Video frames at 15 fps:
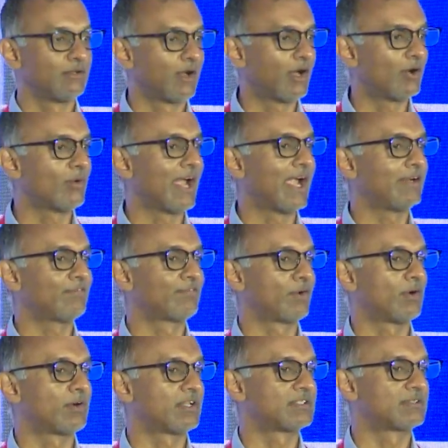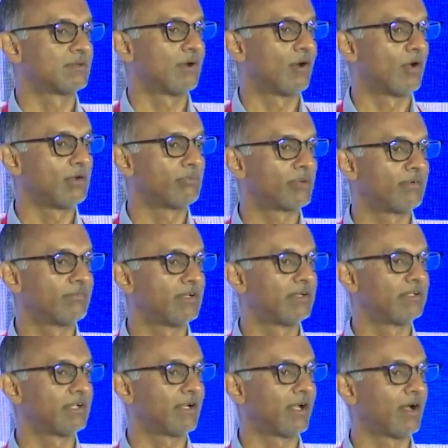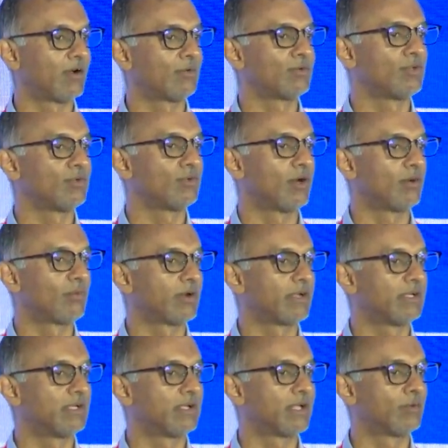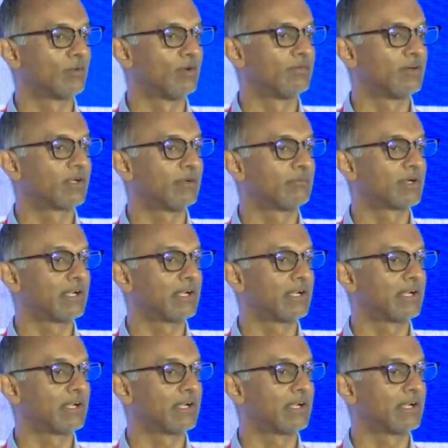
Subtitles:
how ad fraud is all prevalent and how do you avoid and overcome